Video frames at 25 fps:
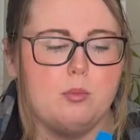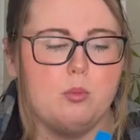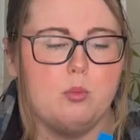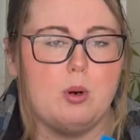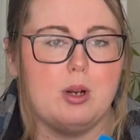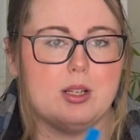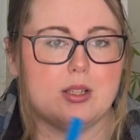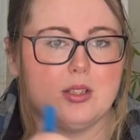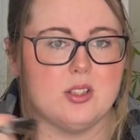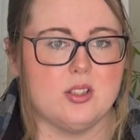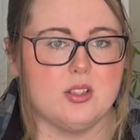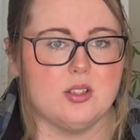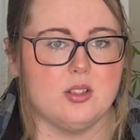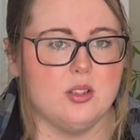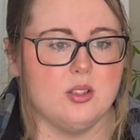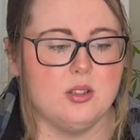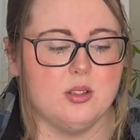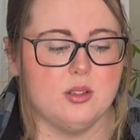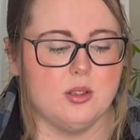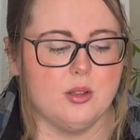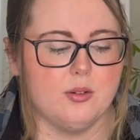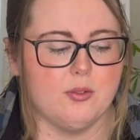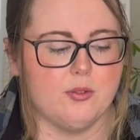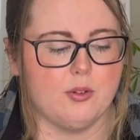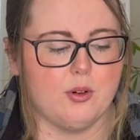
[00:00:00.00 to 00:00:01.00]
what's
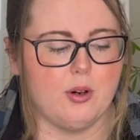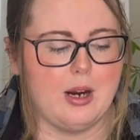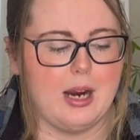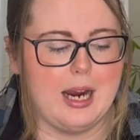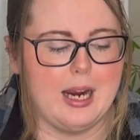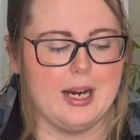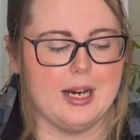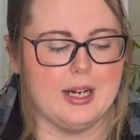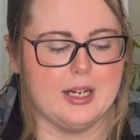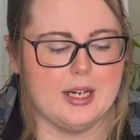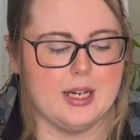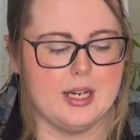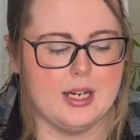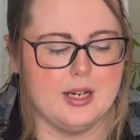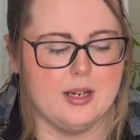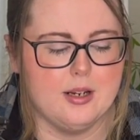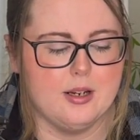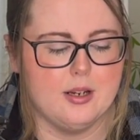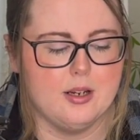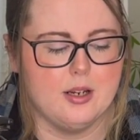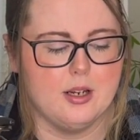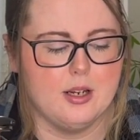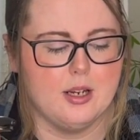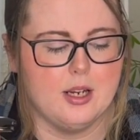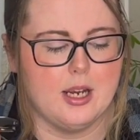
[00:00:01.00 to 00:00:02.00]
the variety,
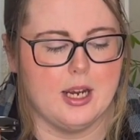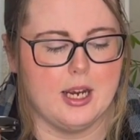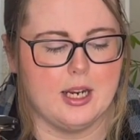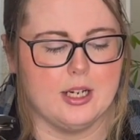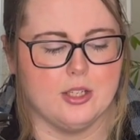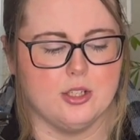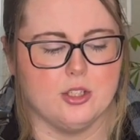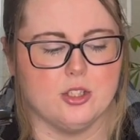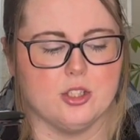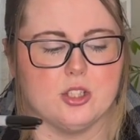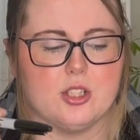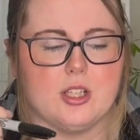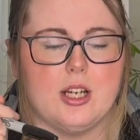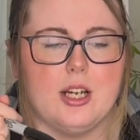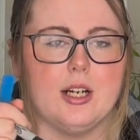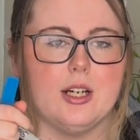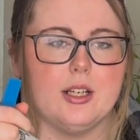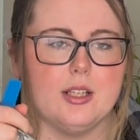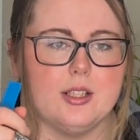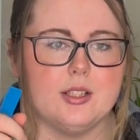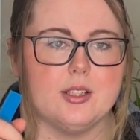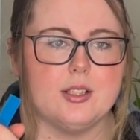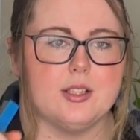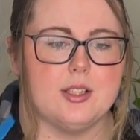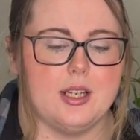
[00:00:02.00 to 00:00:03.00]
and you just kind
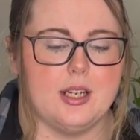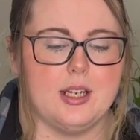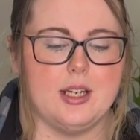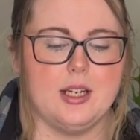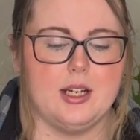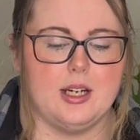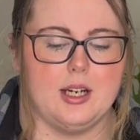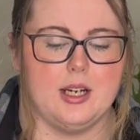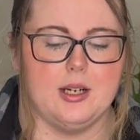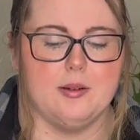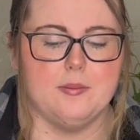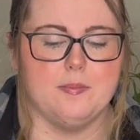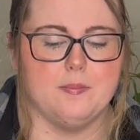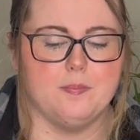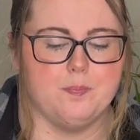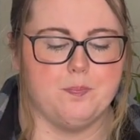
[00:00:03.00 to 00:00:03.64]
of stick it in,